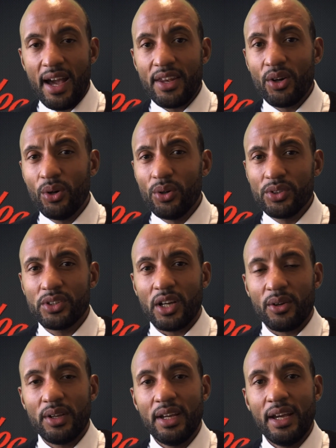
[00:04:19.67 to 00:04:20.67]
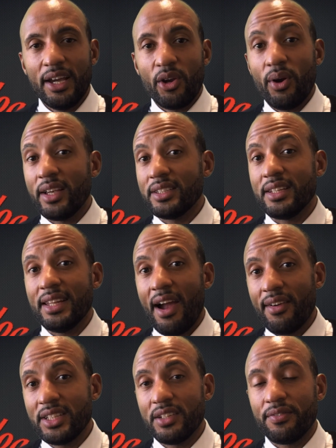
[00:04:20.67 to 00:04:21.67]
And it also creates a
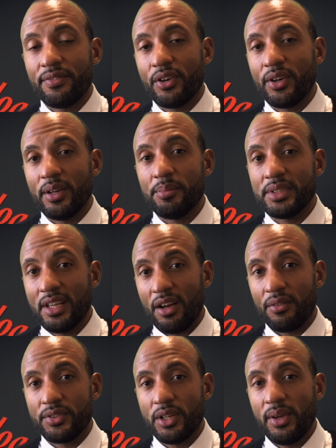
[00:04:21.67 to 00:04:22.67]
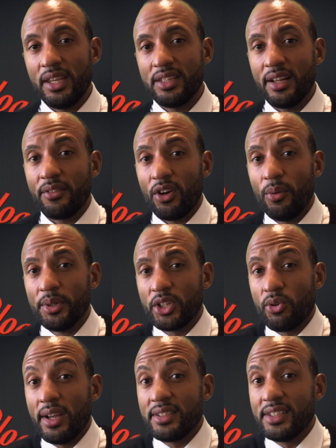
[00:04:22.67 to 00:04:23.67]
narrative for himself. So he's
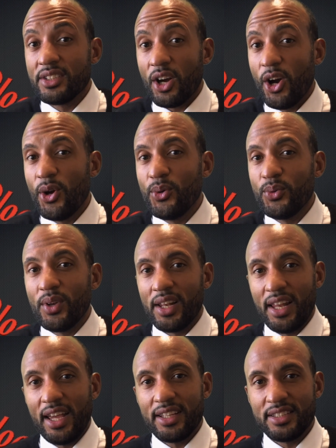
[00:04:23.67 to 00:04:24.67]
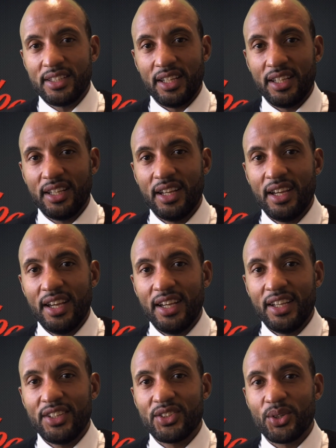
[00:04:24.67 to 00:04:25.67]
almost created his own legacy.
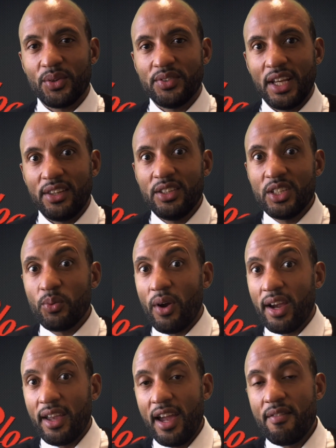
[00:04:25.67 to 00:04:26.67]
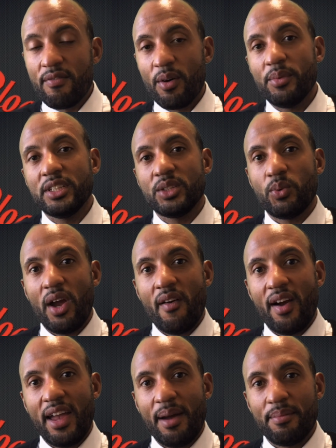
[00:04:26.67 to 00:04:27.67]
He's sort of saying, this is where I came from, this is
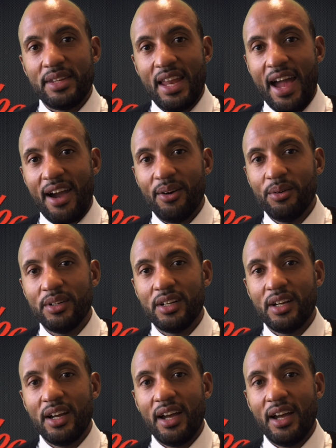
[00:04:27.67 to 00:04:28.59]
where I am now.